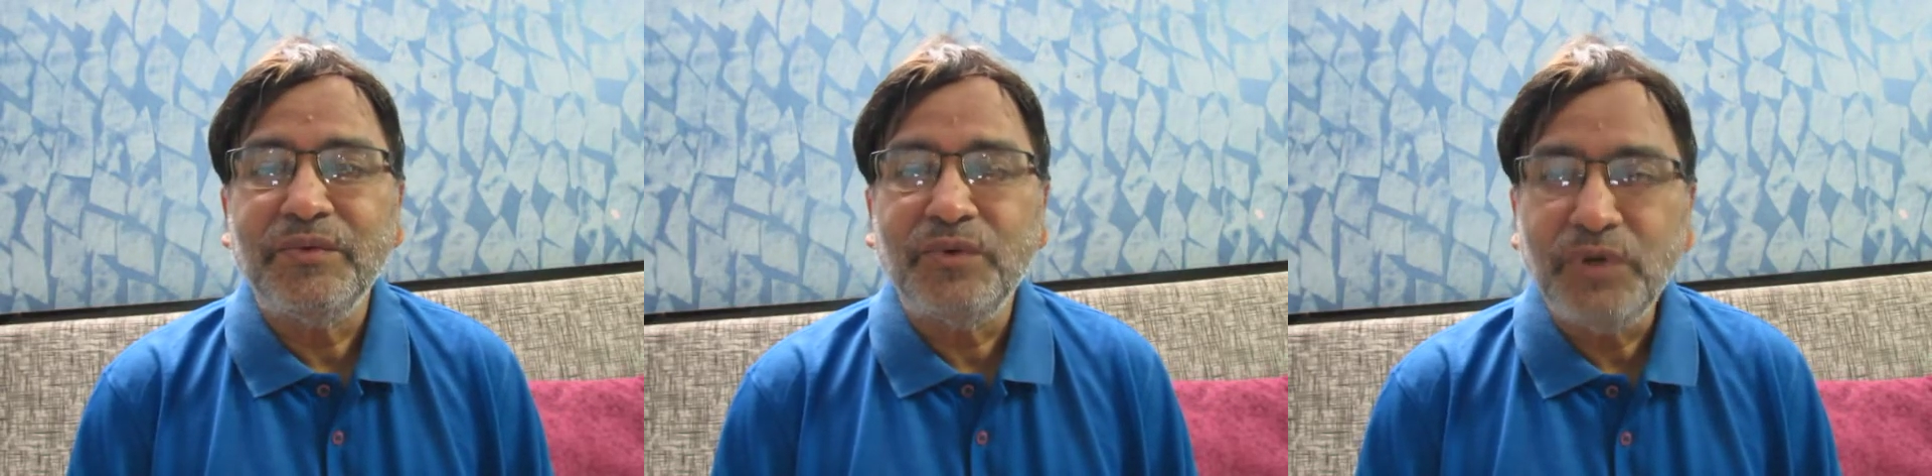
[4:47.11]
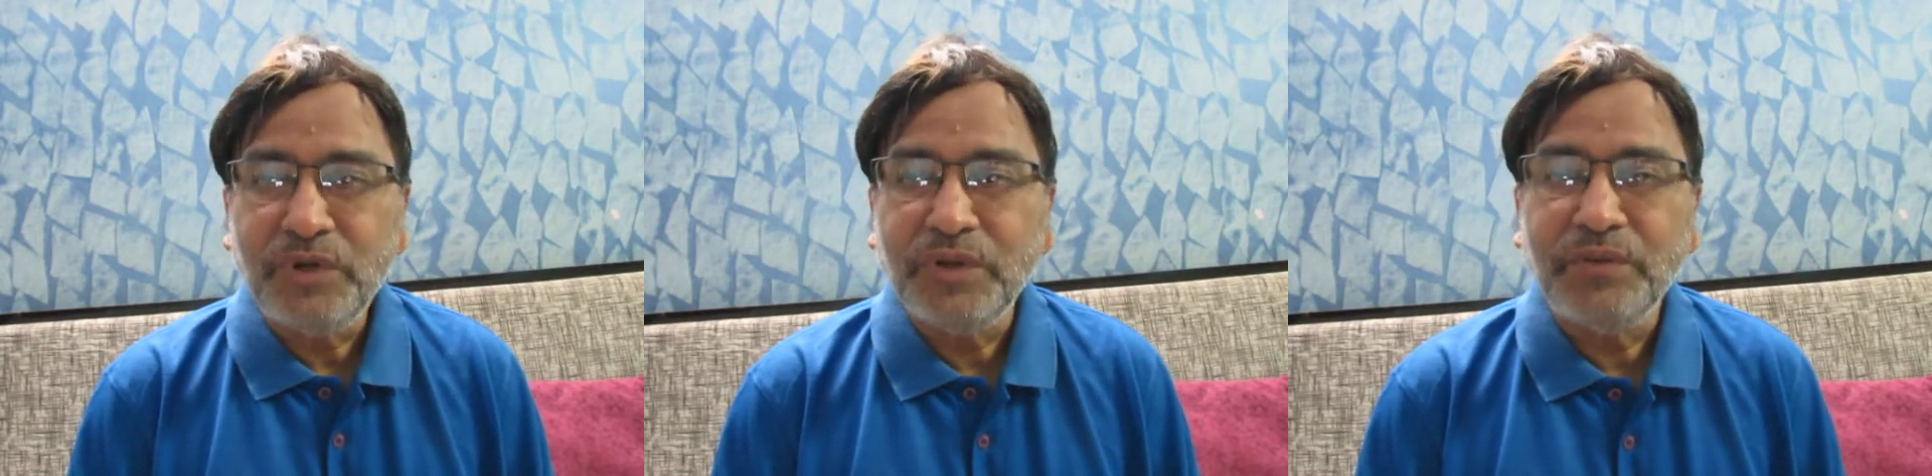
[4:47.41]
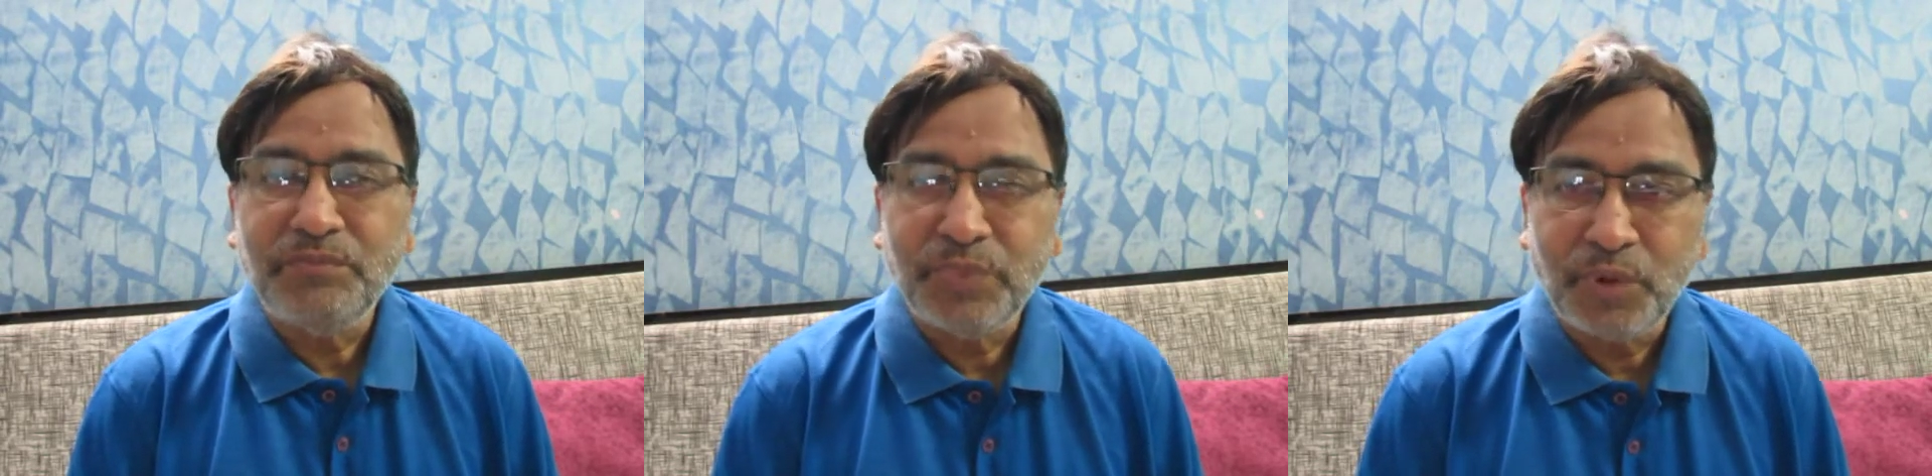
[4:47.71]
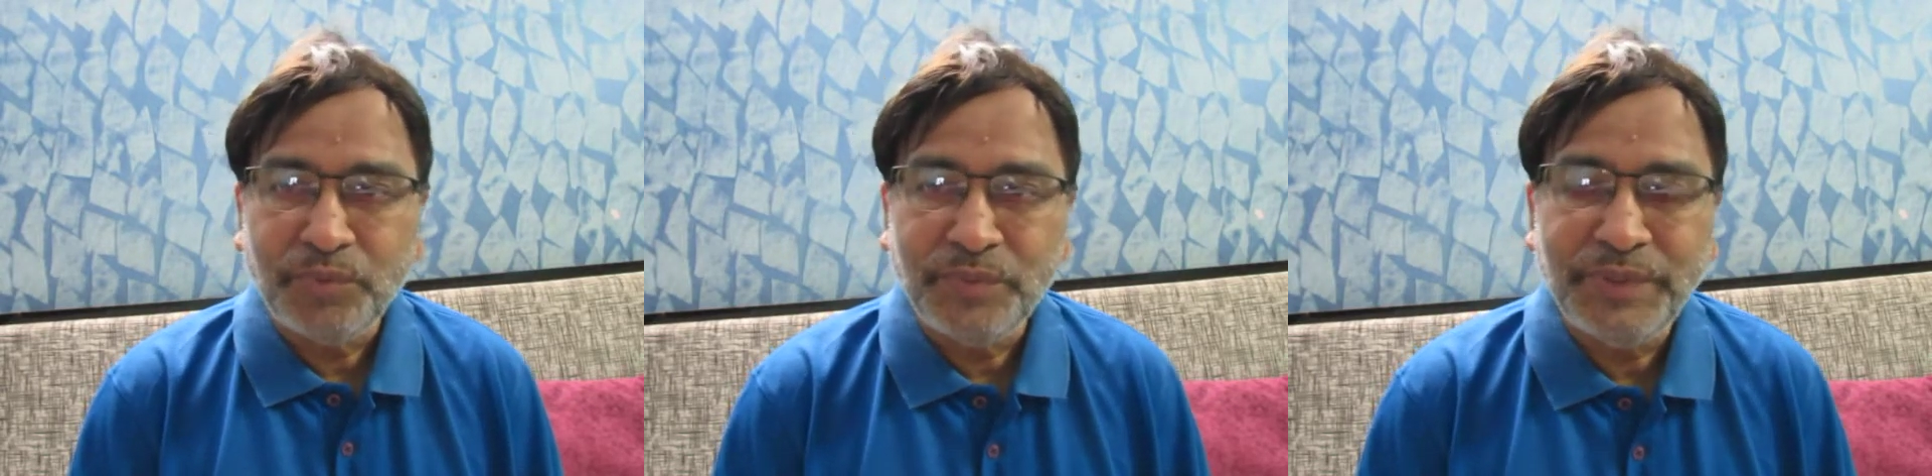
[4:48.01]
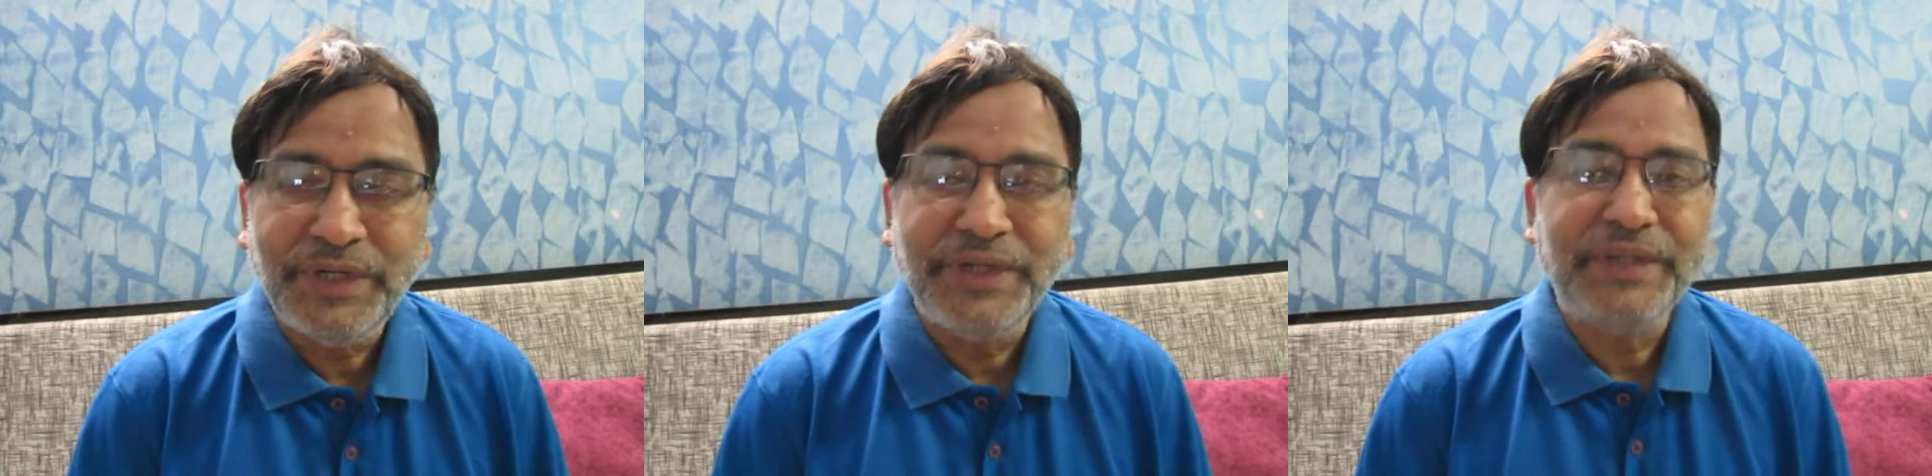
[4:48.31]
good
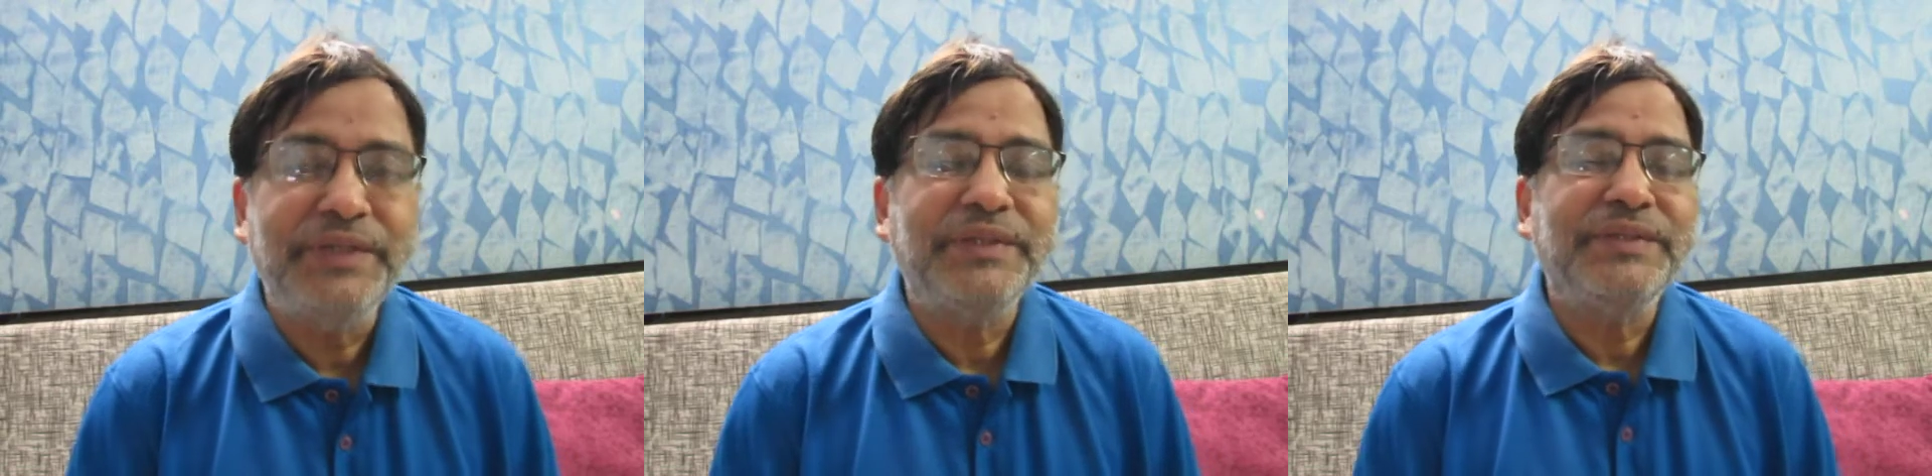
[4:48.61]
probability